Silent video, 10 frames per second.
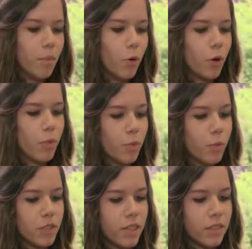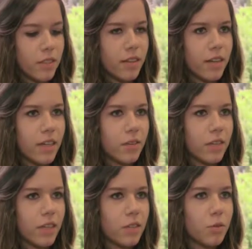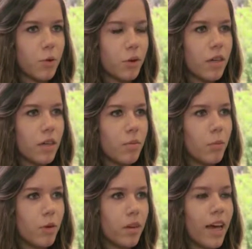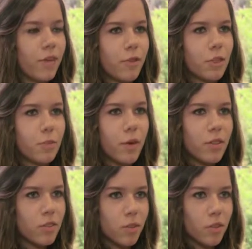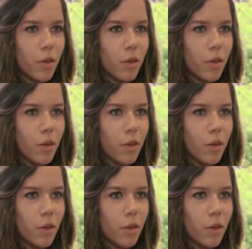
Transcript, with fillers: more projects and that kind of things, more, more life experience or